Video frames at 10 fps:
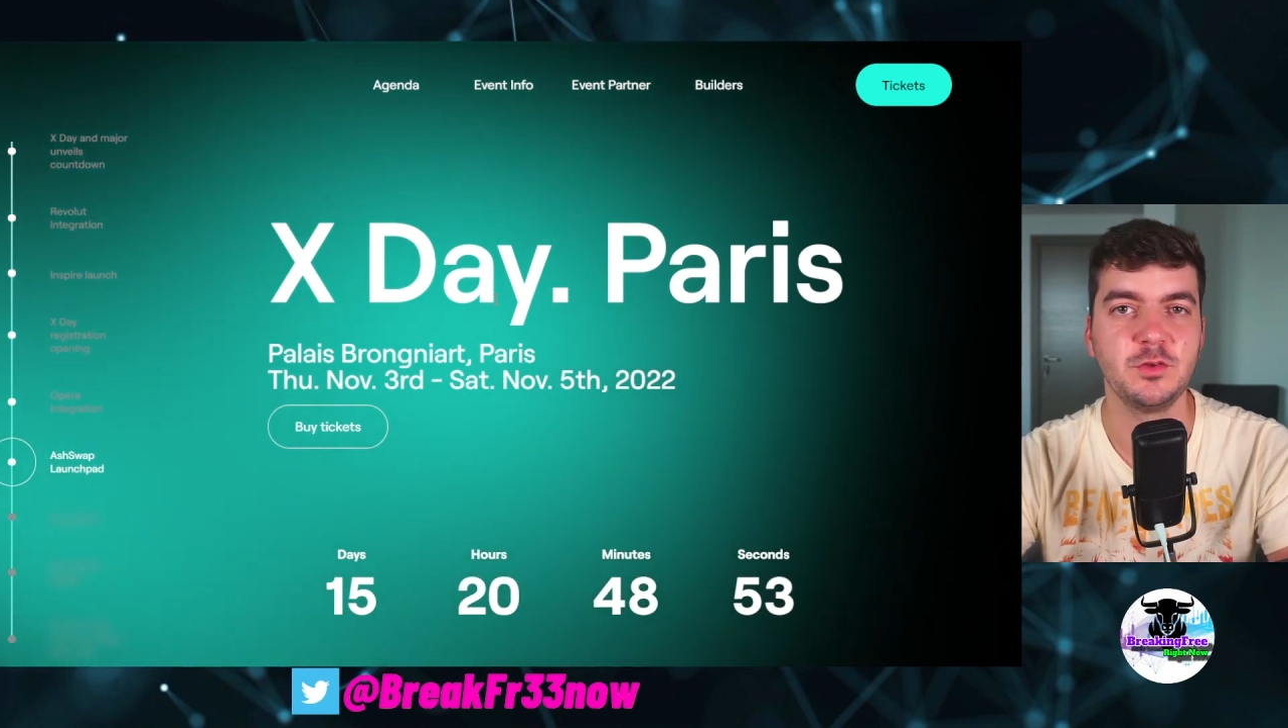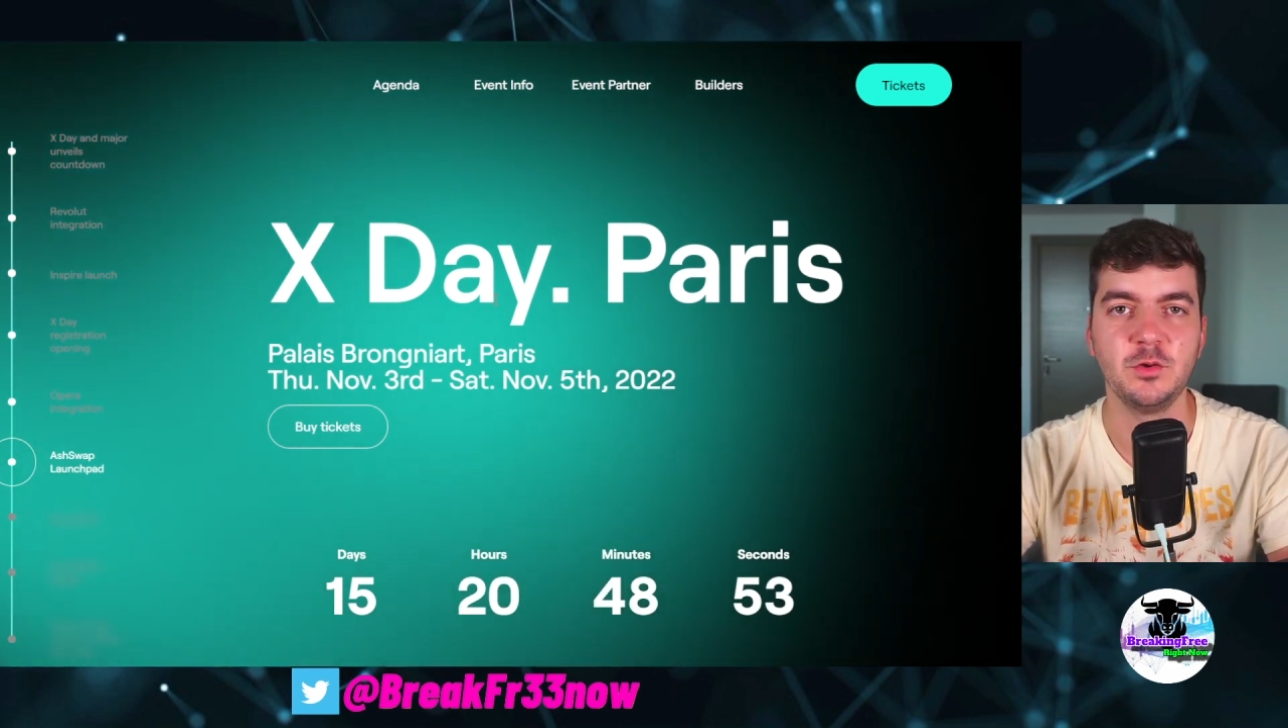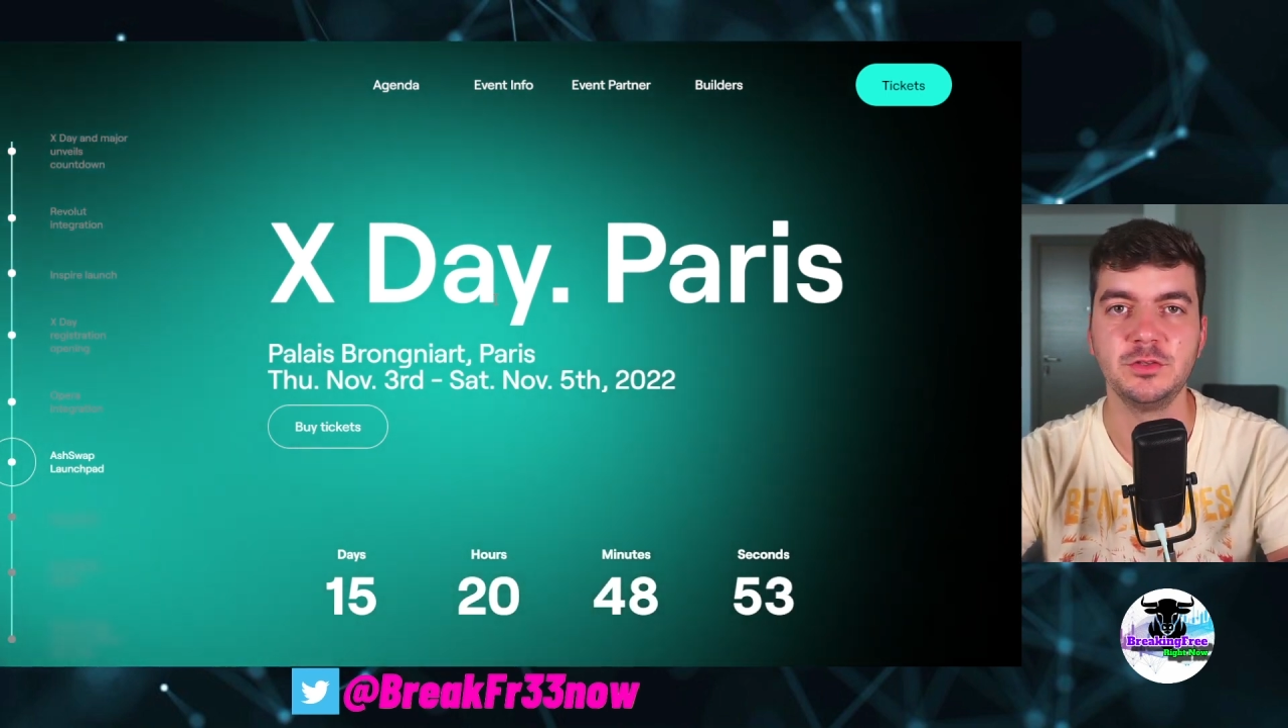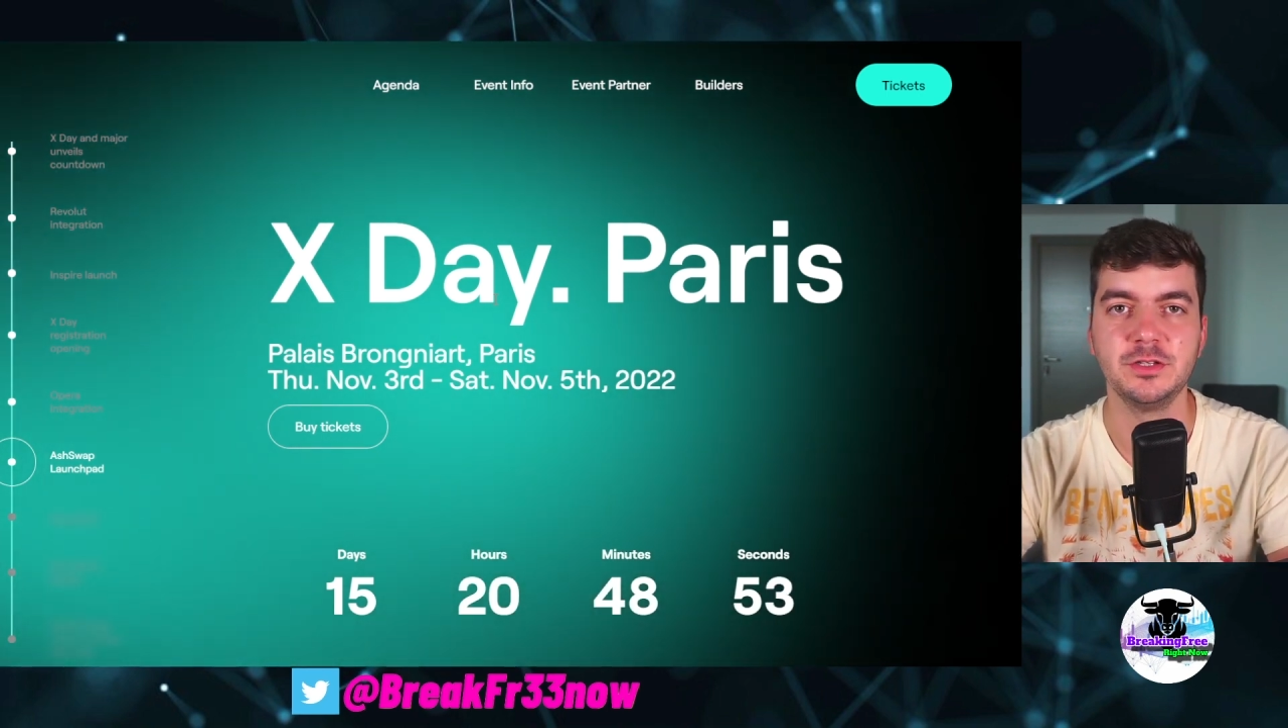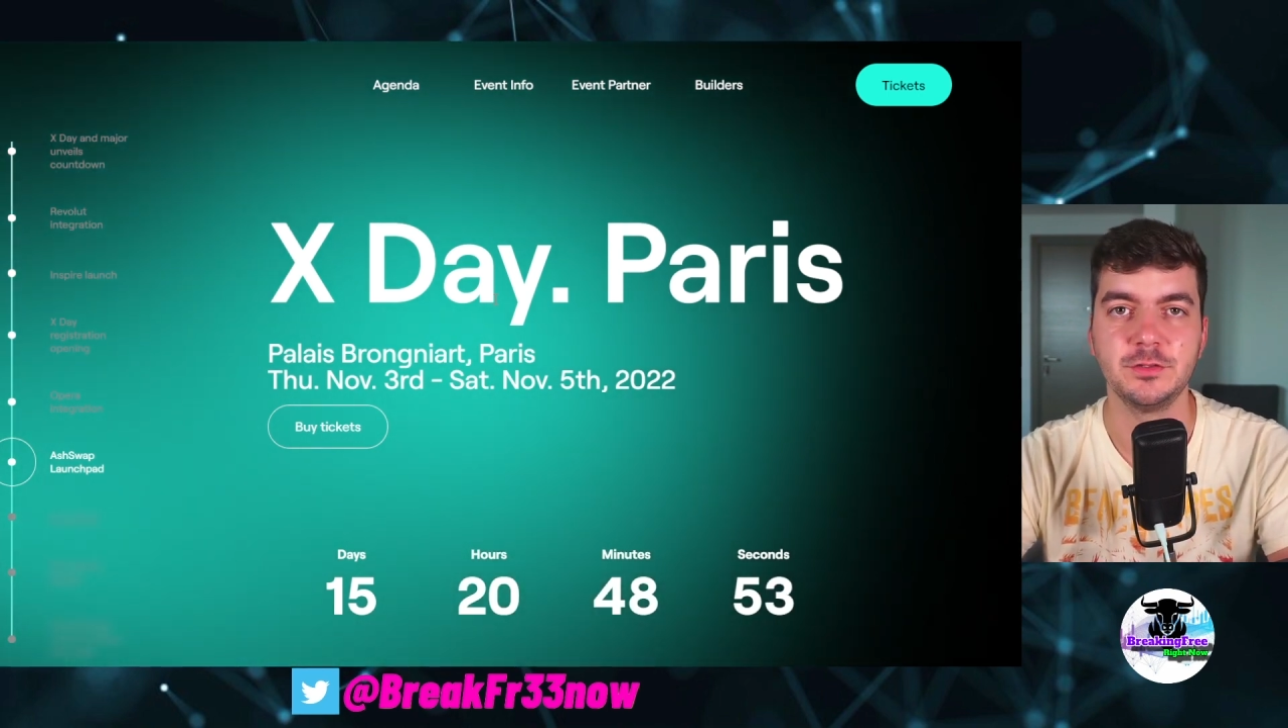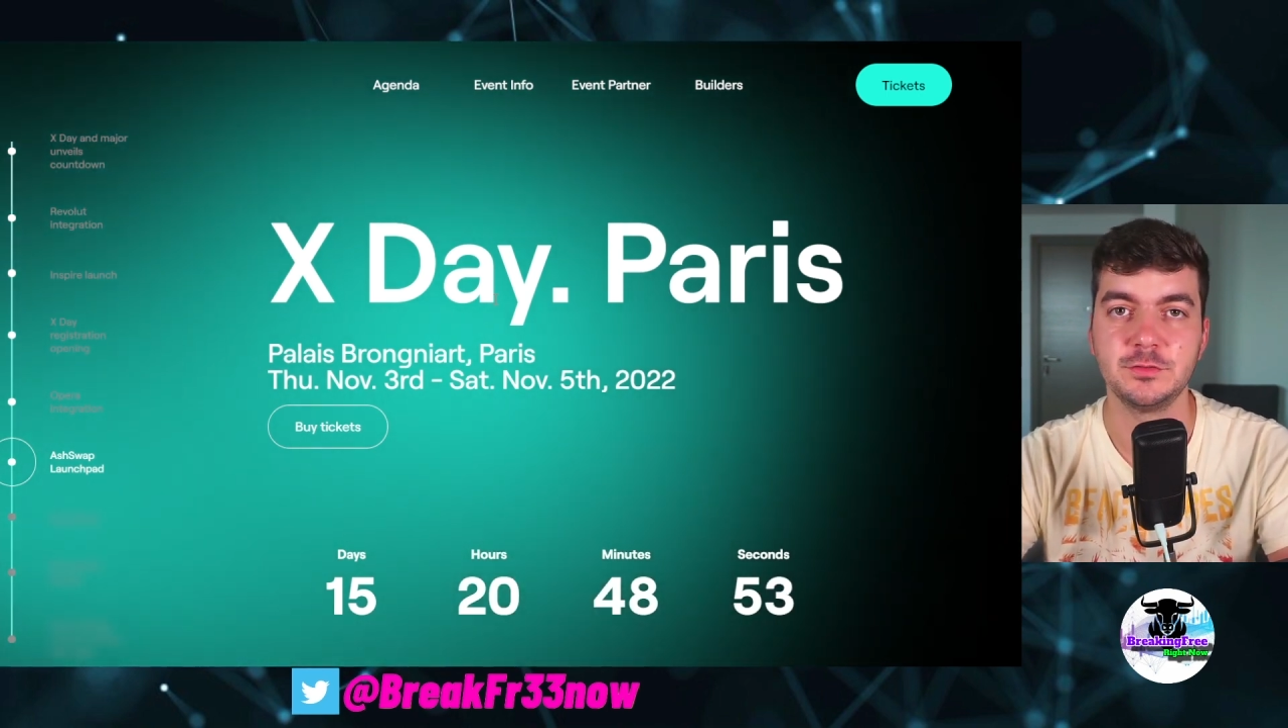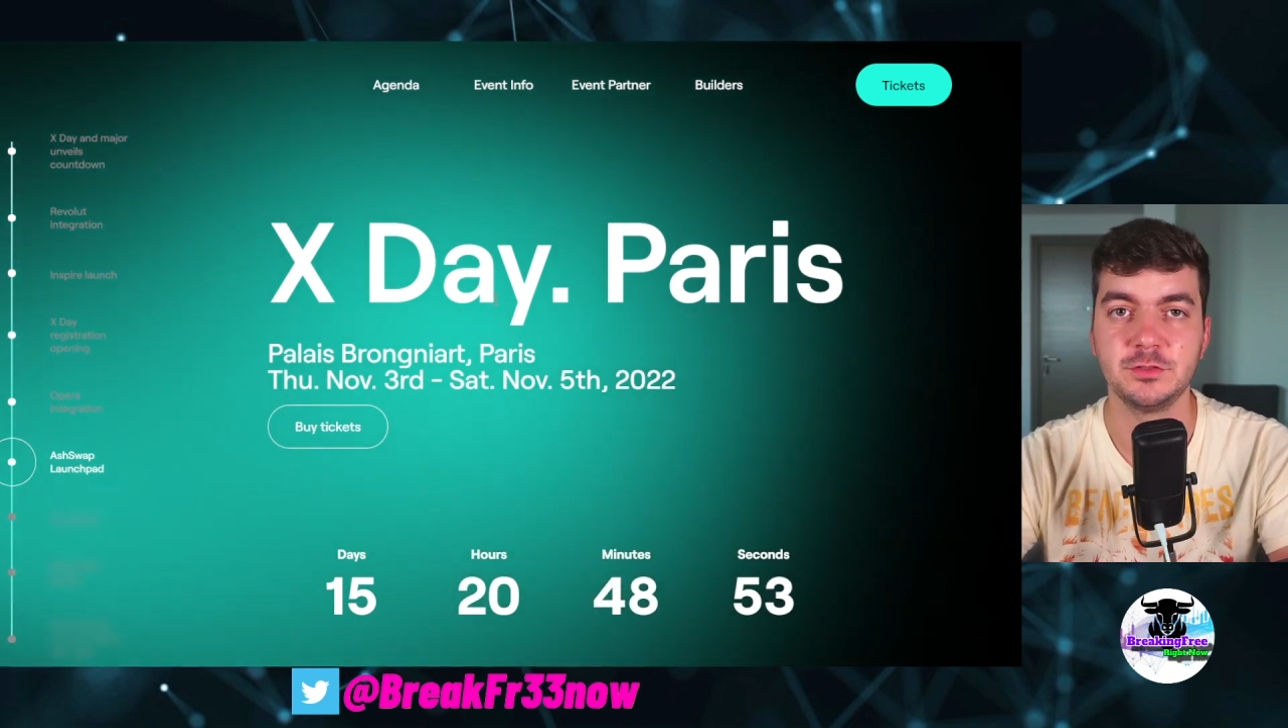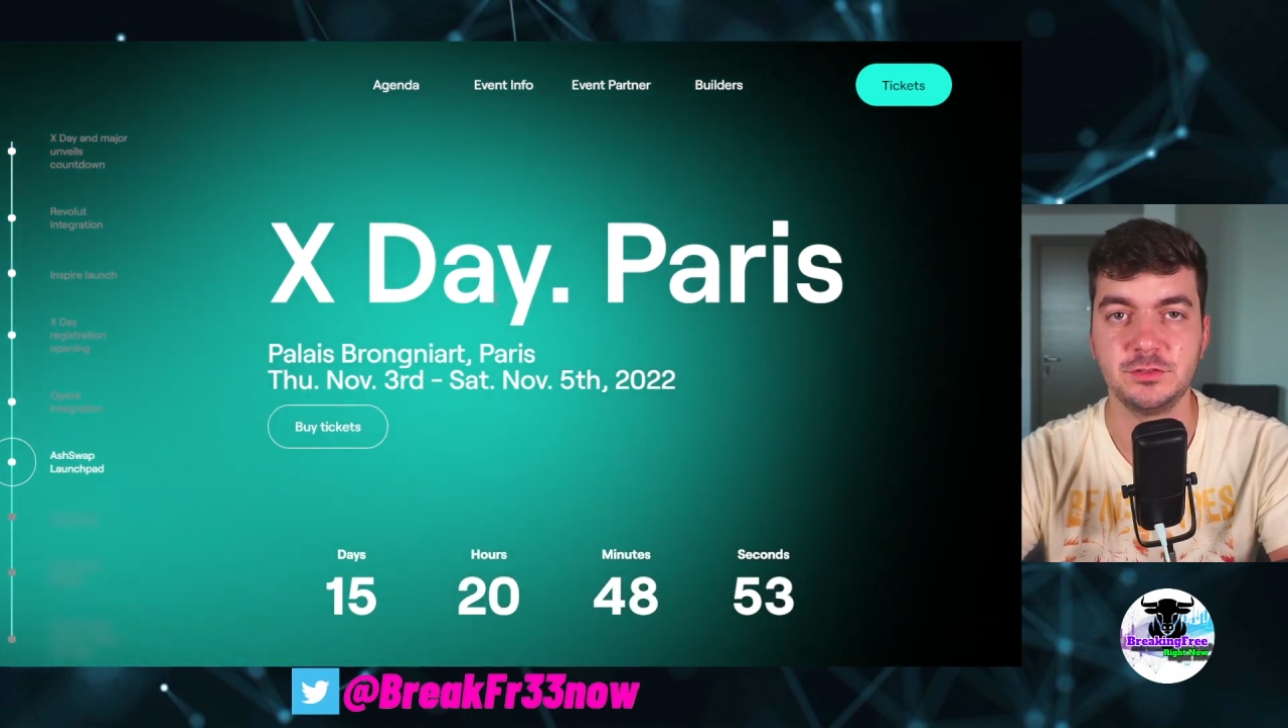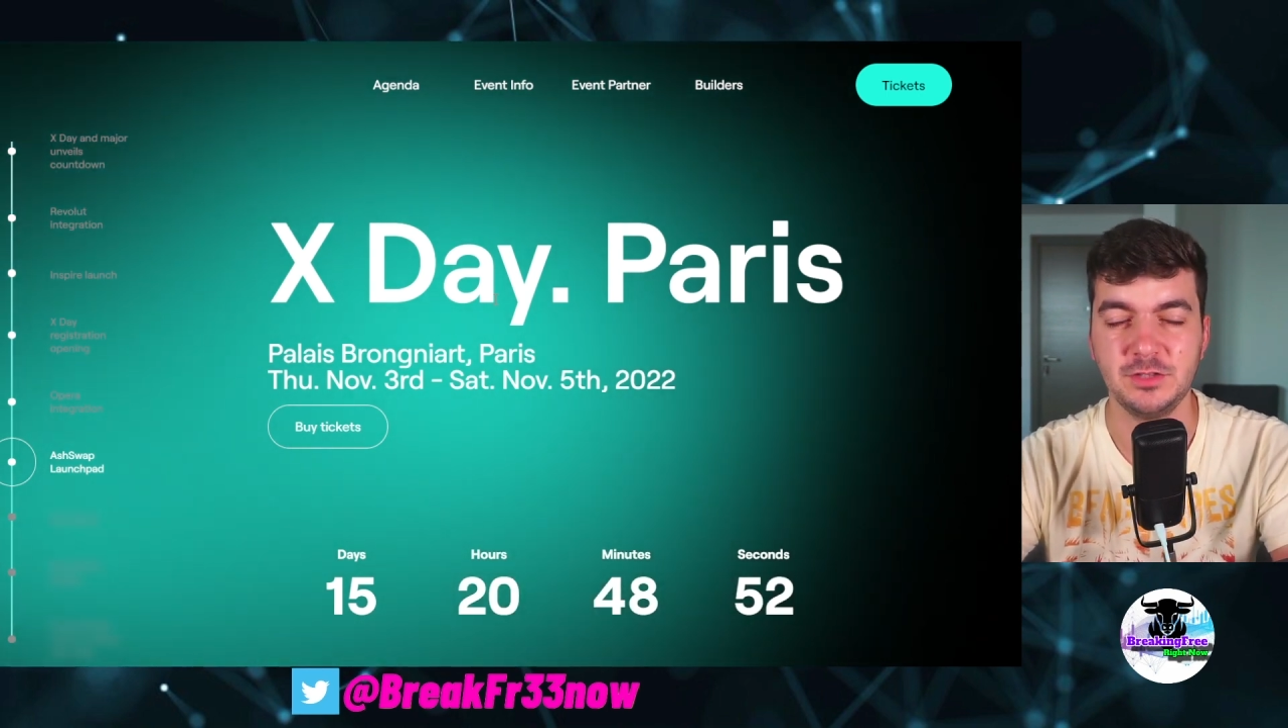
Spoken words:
on certain